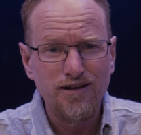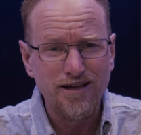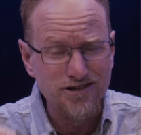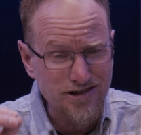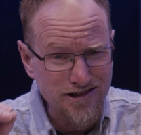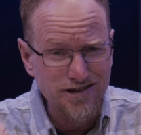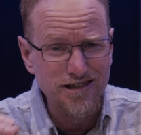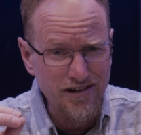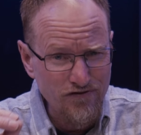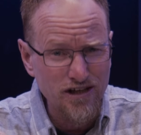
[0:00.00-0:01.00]
That's a
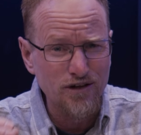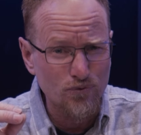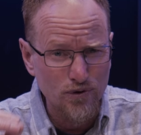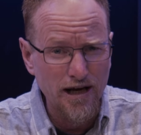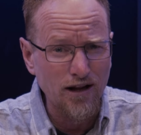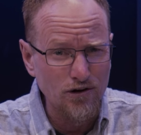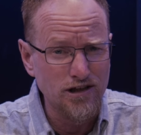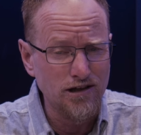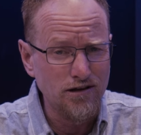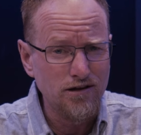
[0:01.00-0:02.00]
significant
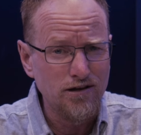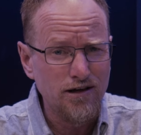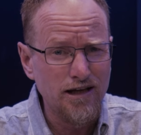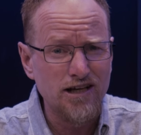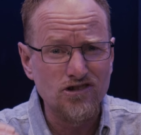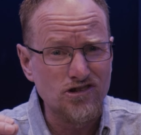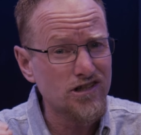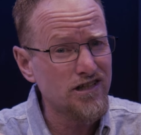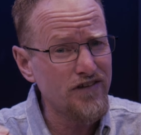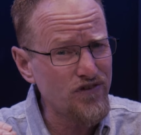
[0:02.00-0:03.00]
reality, and it's a
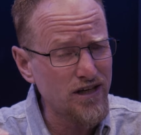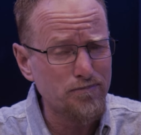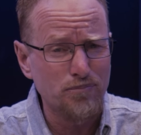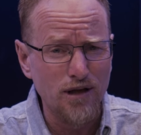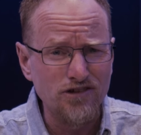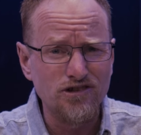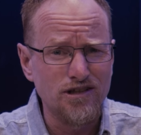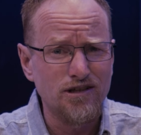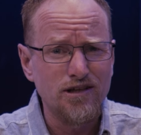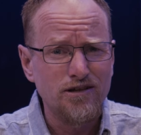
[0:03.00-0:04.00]
significant
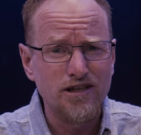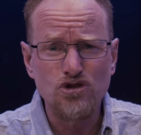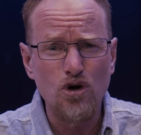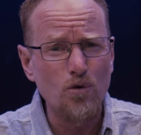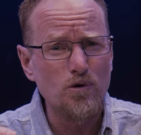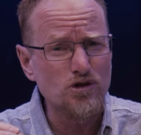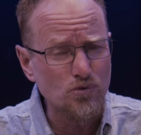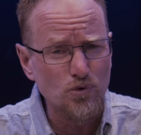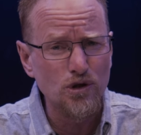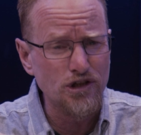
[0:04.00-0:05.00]
blessing that Job
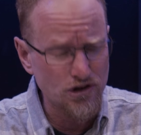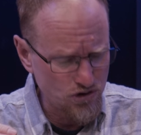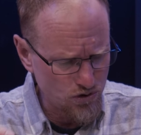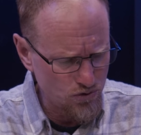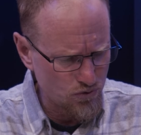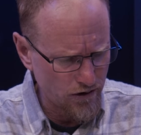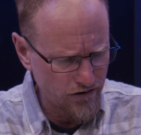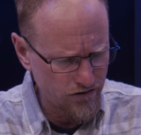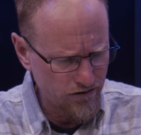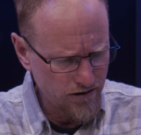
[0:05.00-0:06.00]
wasn't really in tune
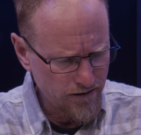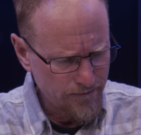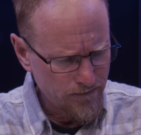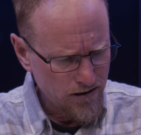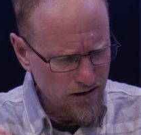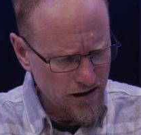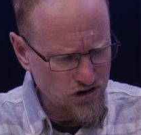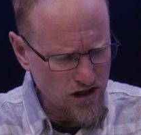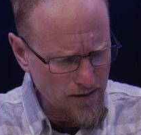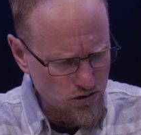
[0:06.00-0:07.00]
with.
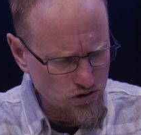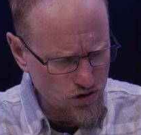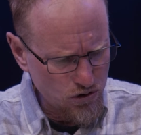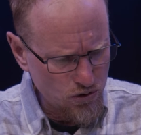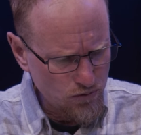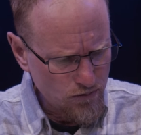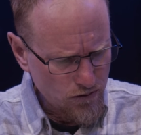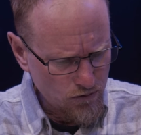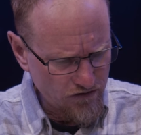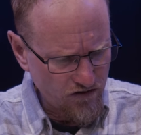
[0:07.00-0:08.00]
In chapter 2,
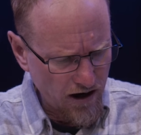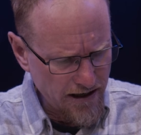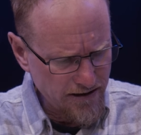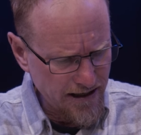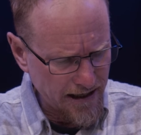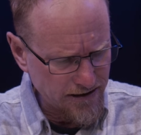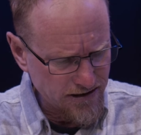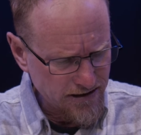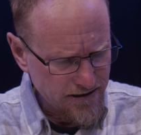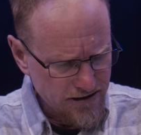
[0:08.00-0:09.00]
we find
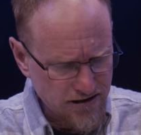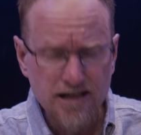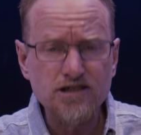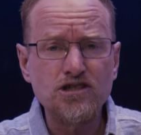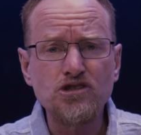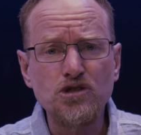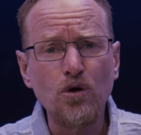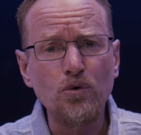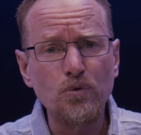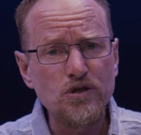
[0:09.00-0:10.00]
that Satan says the
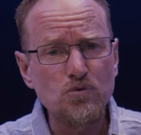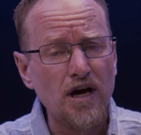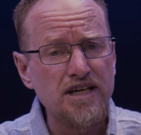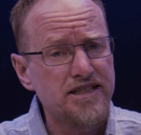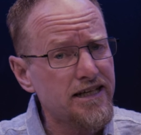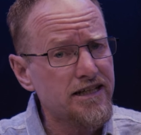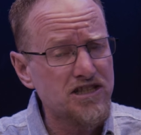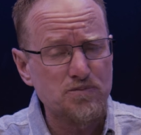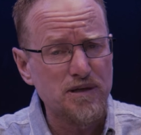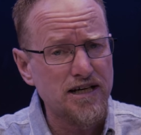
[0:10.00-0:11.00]
only reason why he didn't
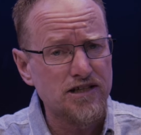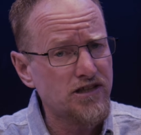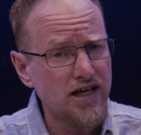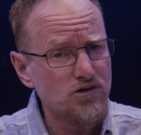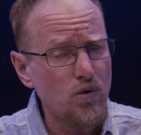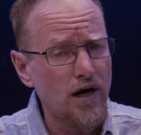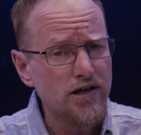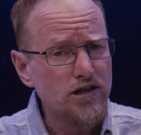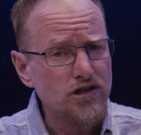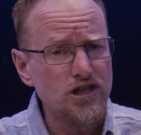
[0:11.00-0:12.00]
is because, guess
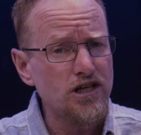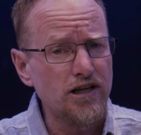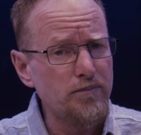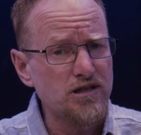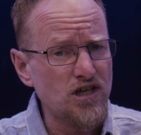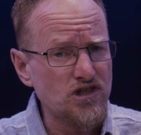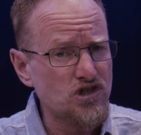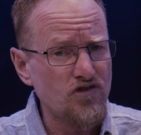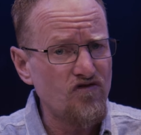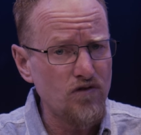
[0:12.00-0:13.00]
what? You didn't let me touch
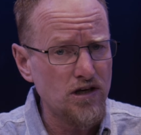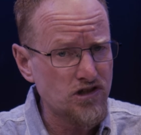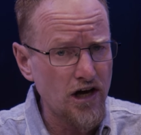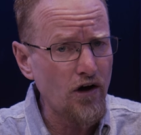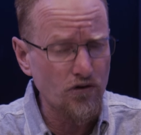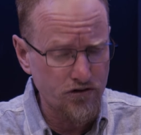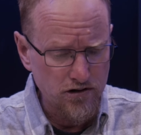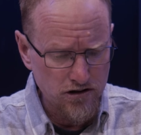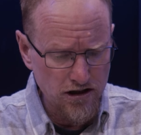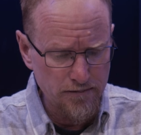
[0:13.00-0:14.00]
his health.
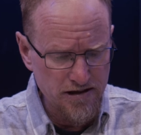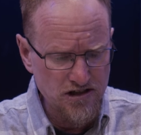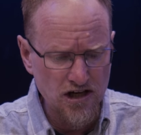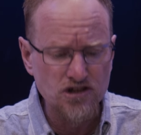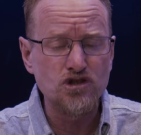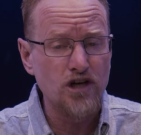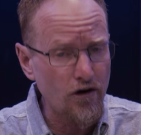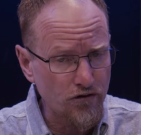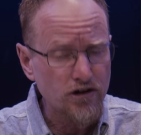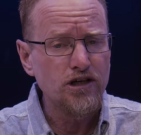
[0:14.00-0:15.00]
You let me touch his
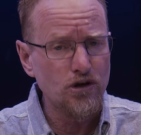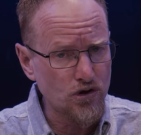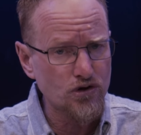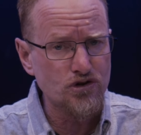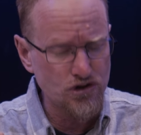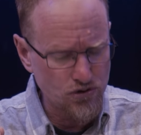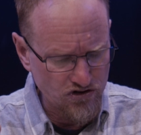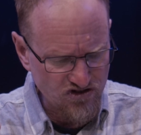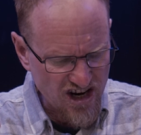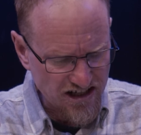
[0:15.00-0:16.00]
health, he'll curse you to
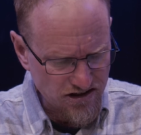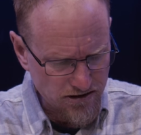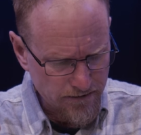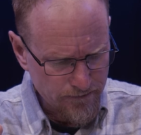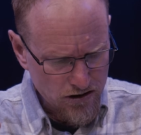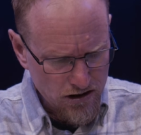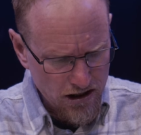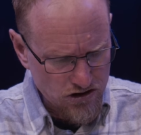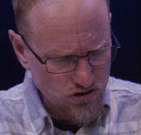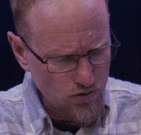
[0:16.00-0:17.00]
his face.
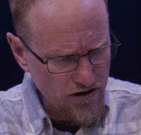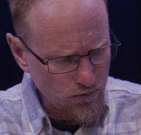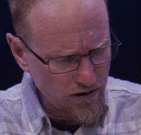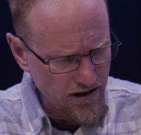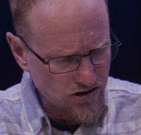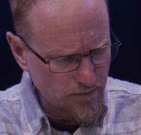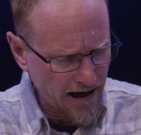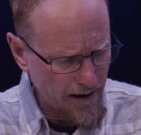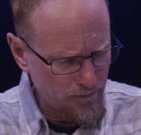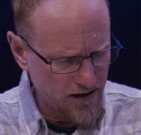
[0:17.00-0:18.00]
And so then what ends up
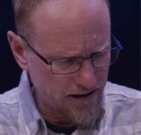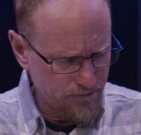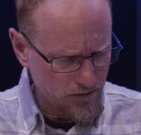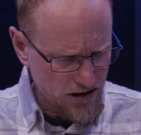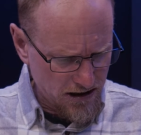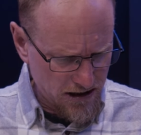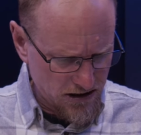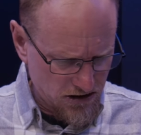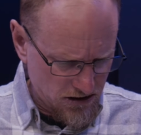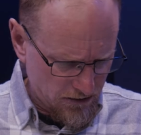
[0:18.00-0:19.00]
happening
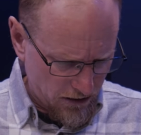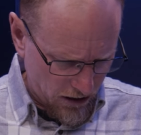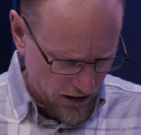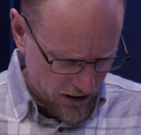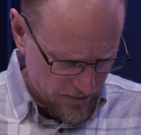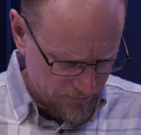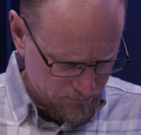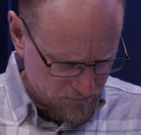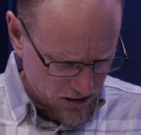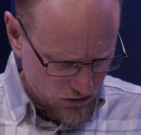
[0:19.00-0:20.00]
is the
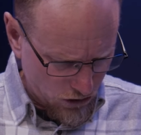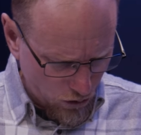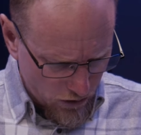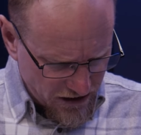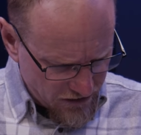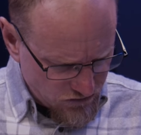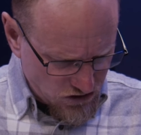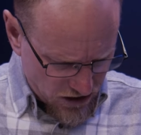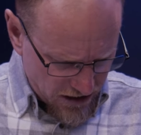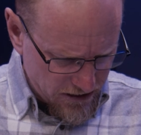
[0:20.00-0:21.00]
Lord
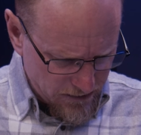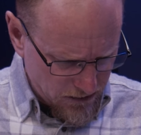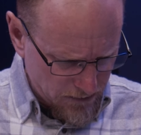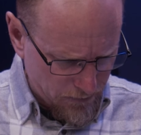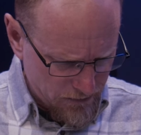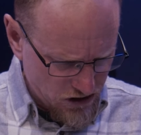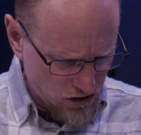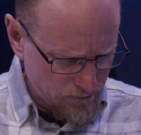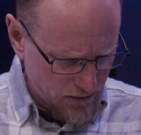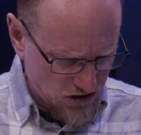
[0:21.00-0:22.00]
gives Satan the
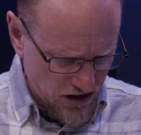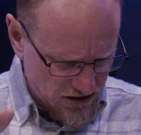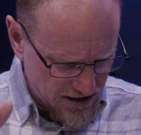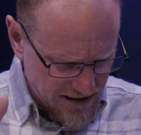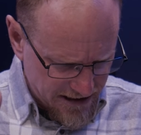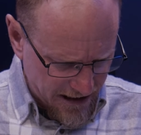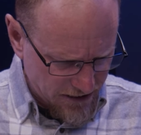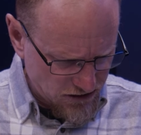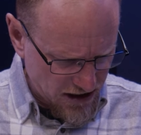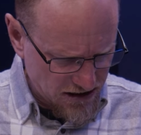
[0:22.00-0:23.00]
permission, but says that he
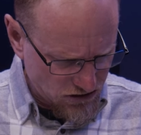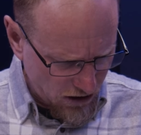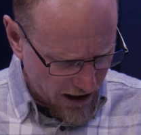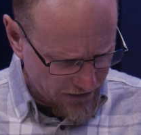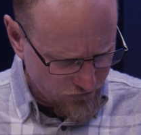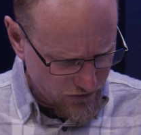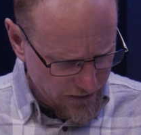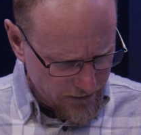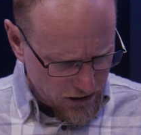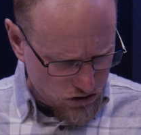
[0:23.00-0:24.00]
can't take his life.
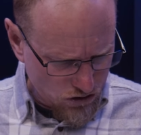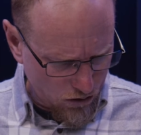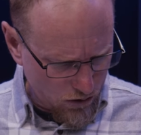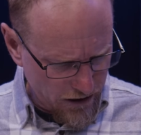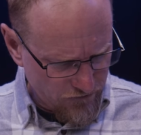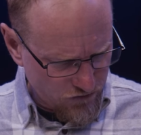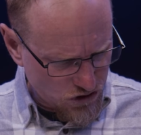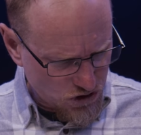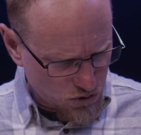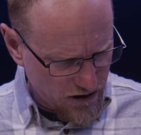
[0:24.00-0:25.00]
So in
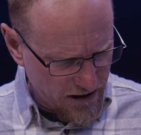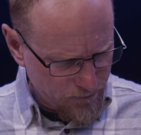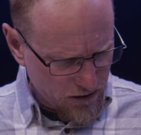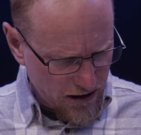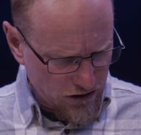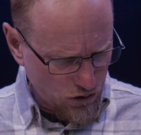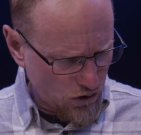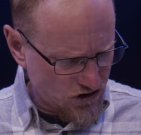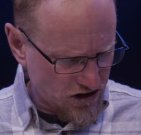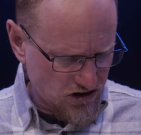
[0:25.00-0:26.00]
verse 3, "And the
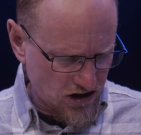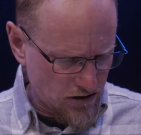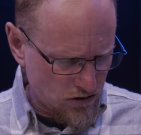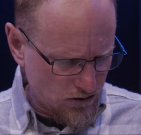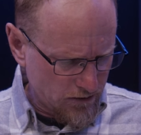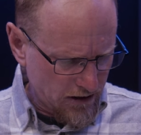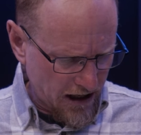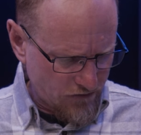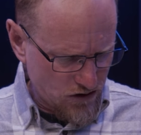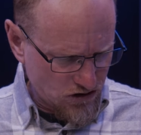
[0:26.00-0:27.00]
Lord said to Satan,
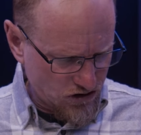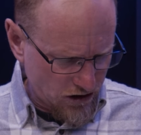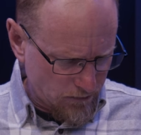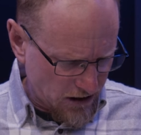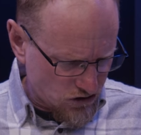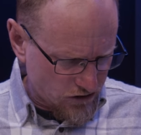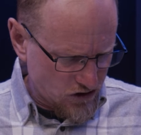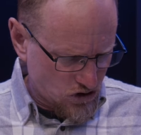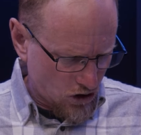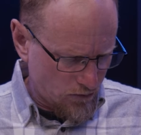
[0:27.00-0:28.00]
'Have you considered my
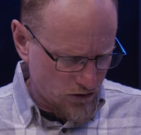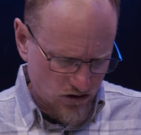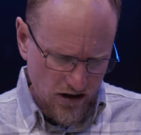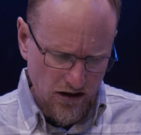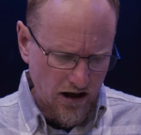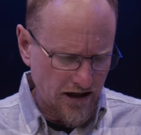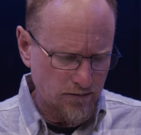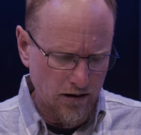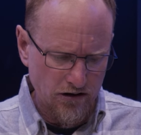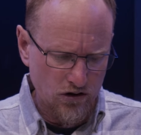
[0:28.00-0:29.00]
servant Job? There's none like
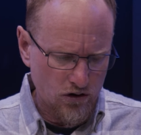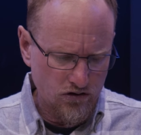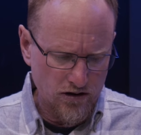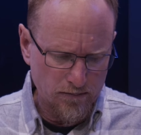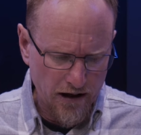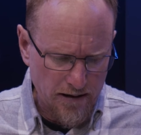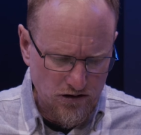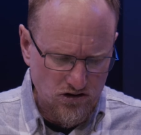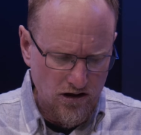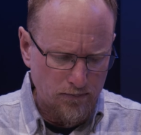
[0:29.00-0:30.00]
him on the earth, a
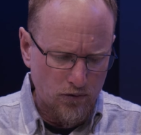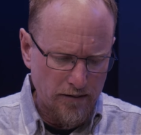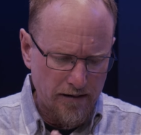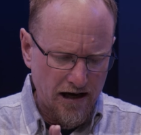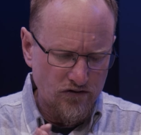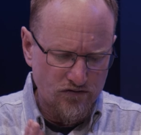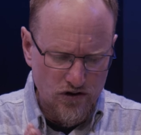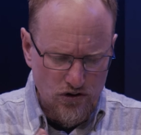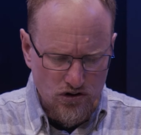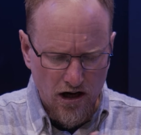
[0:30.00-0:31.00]
blameless and upright man who
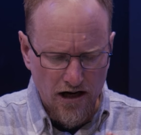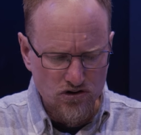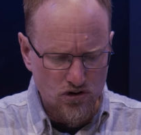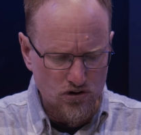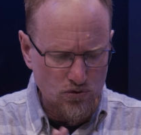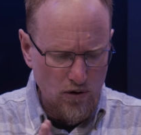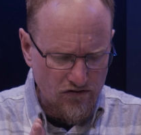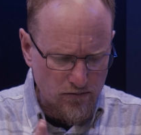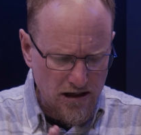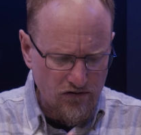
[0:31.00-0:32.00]
fears God and turns away
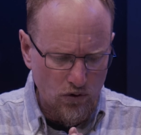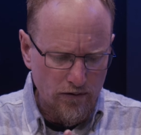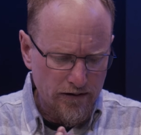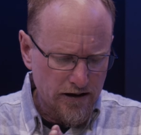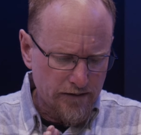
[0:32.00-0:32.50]
from evil.